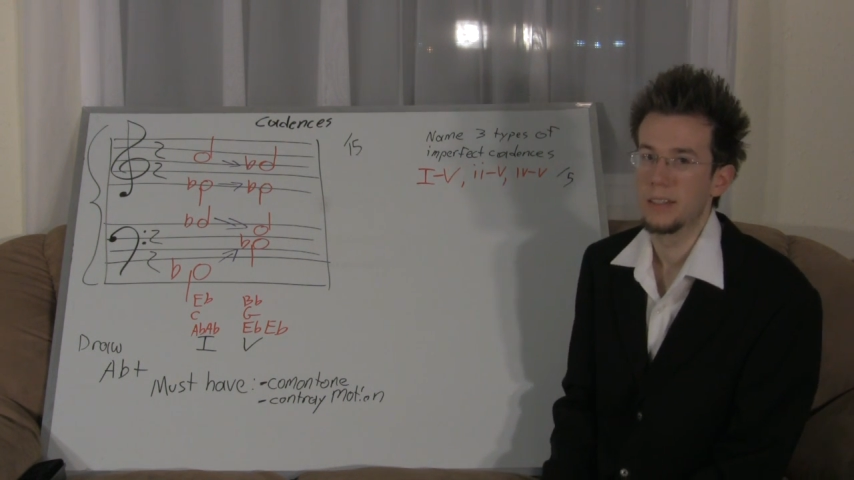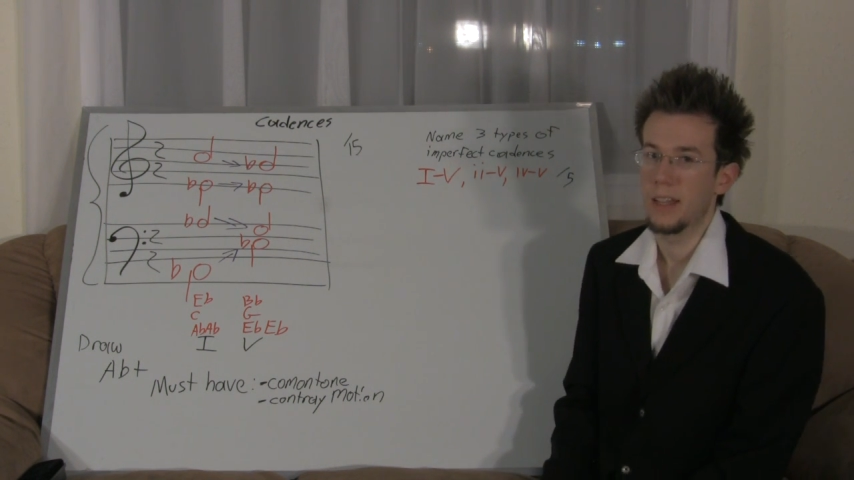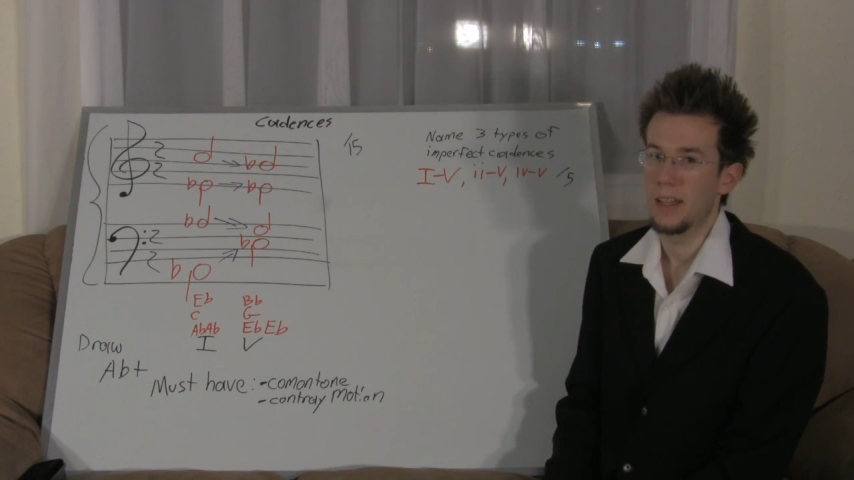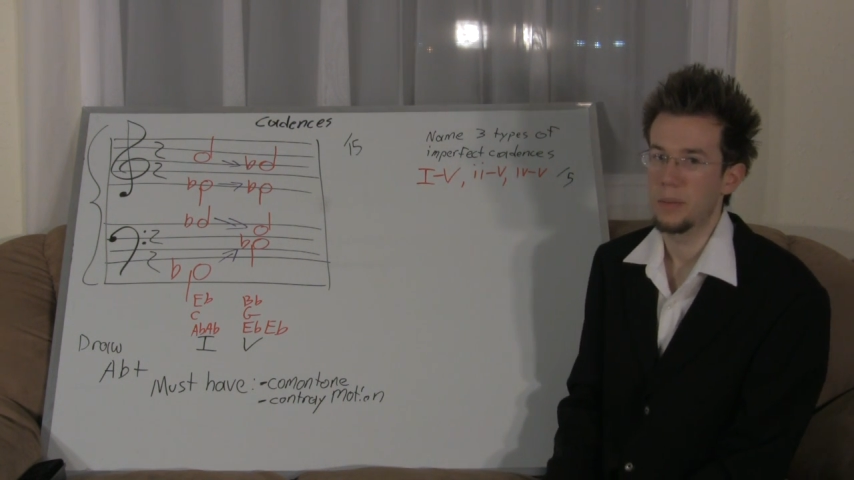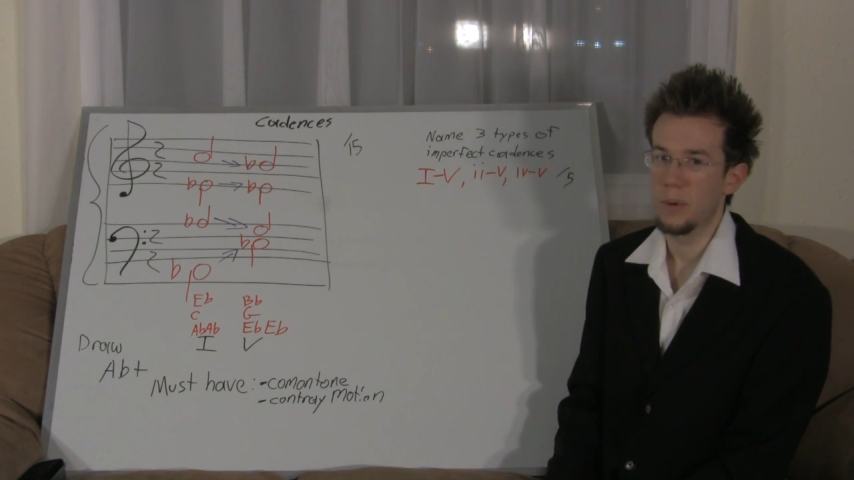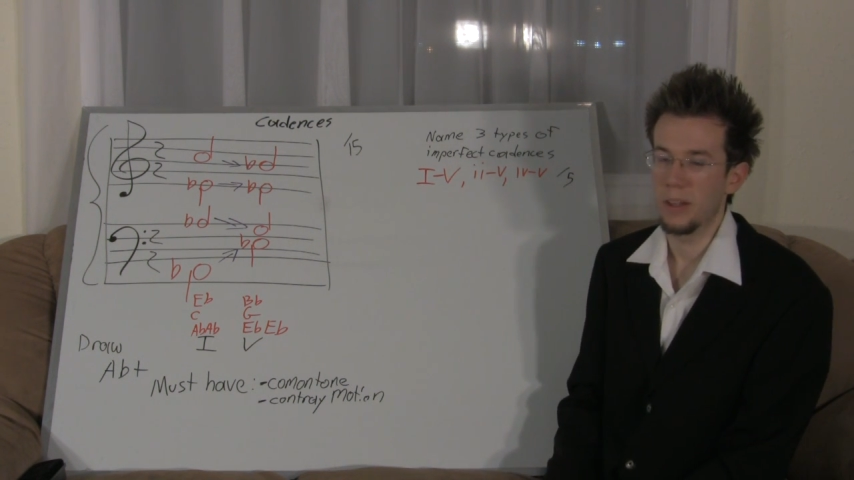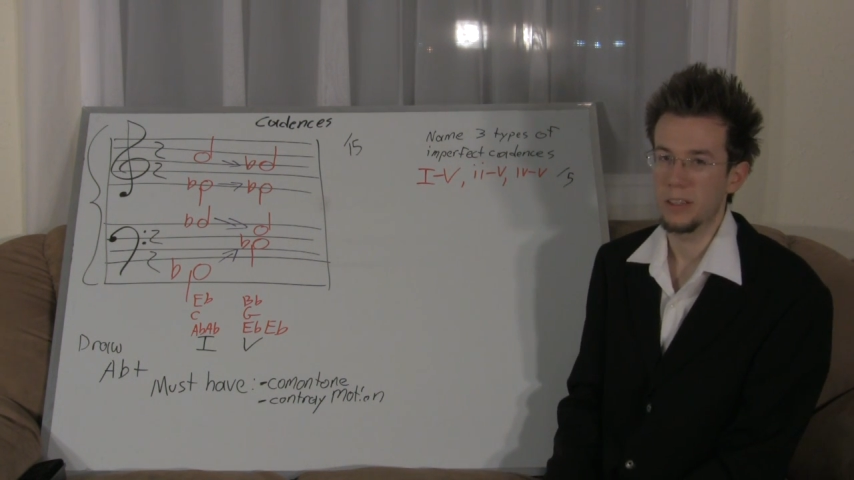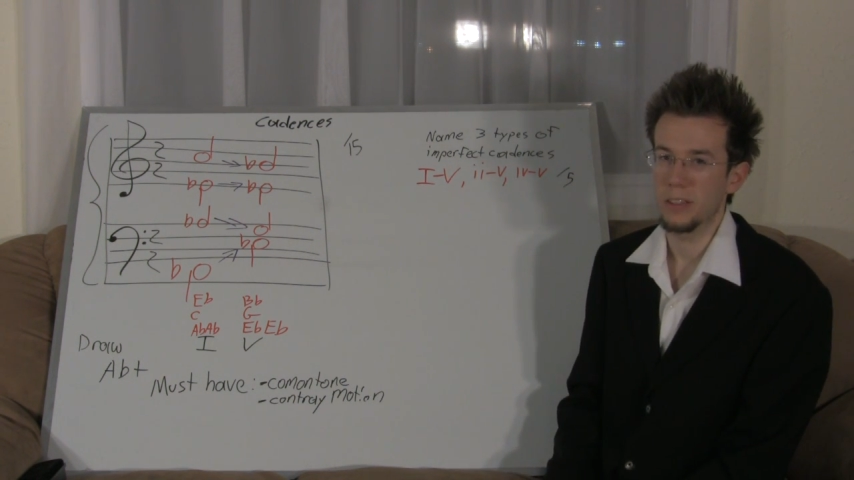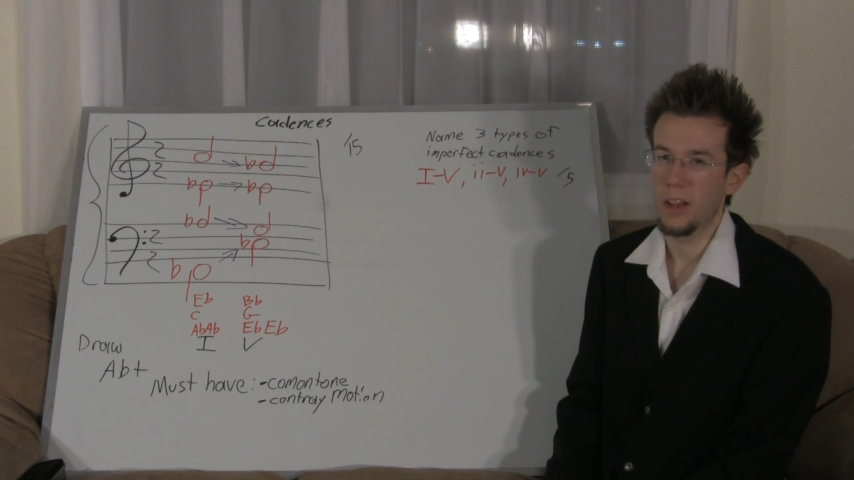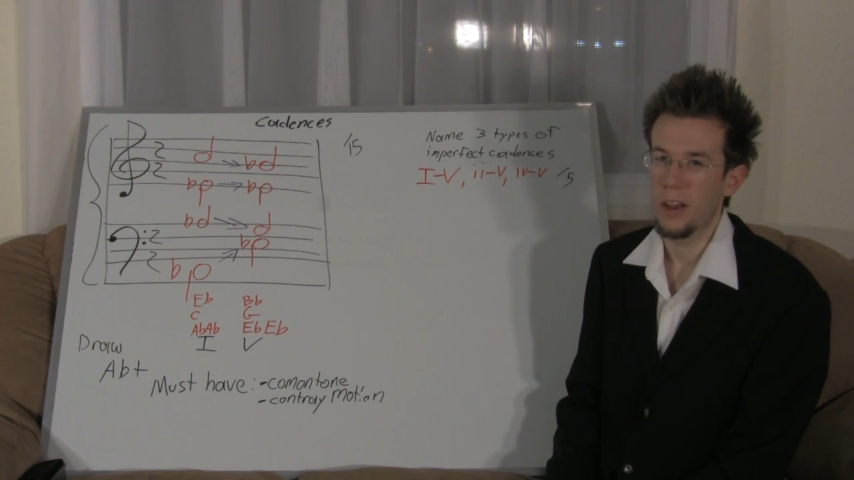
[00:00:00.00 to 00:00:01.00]
10
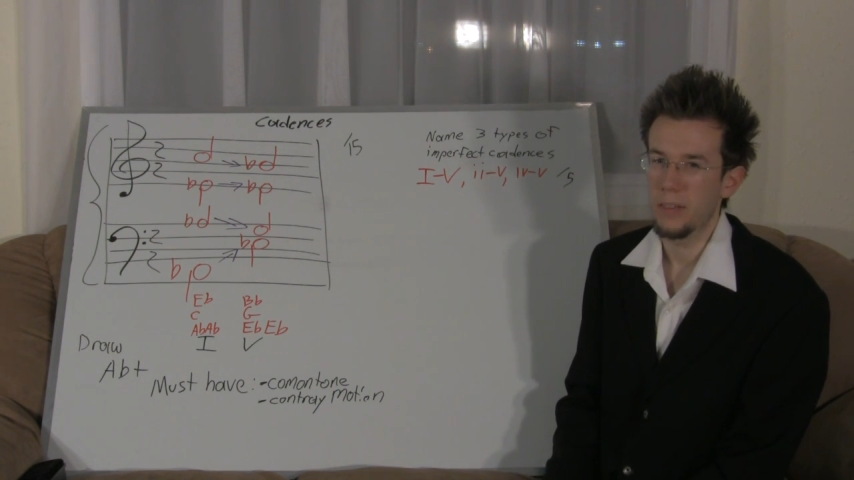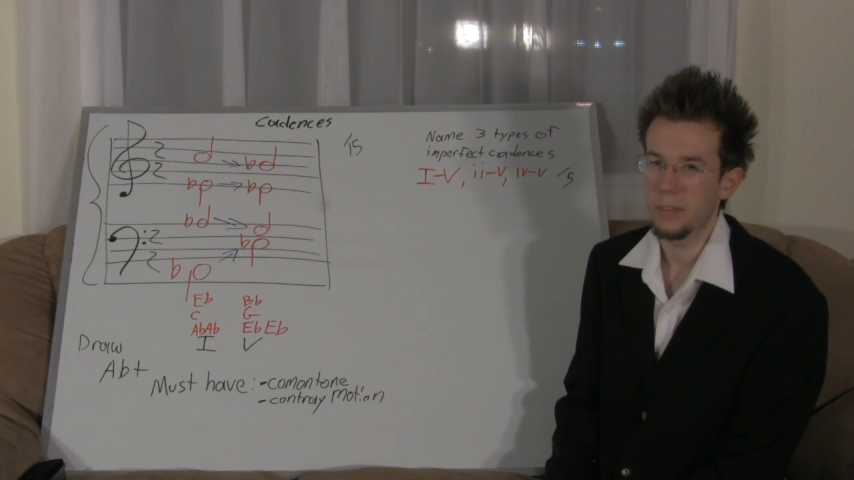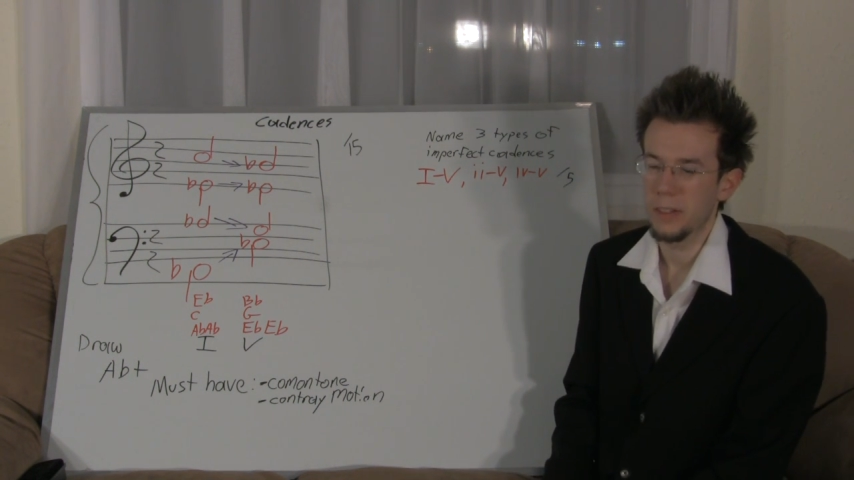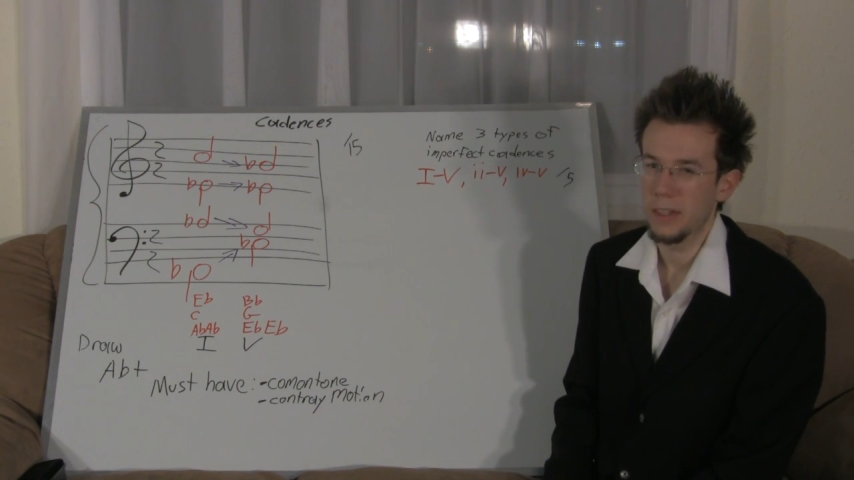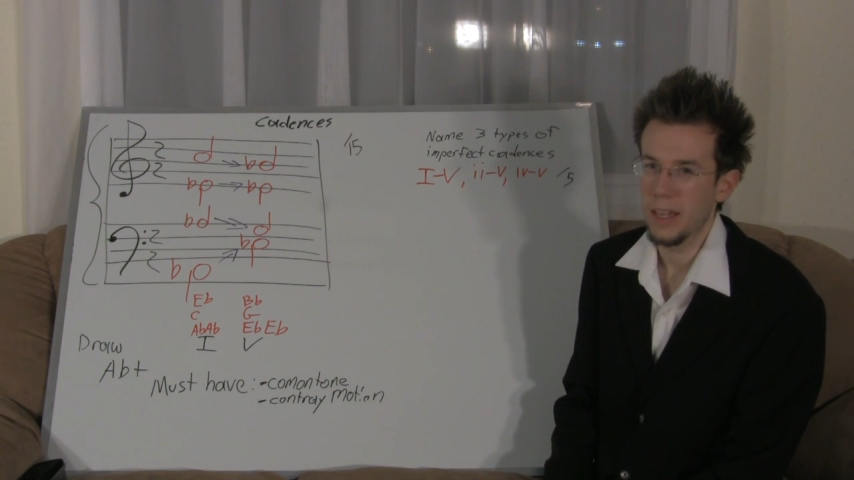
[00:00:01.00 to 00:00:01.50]
marks off your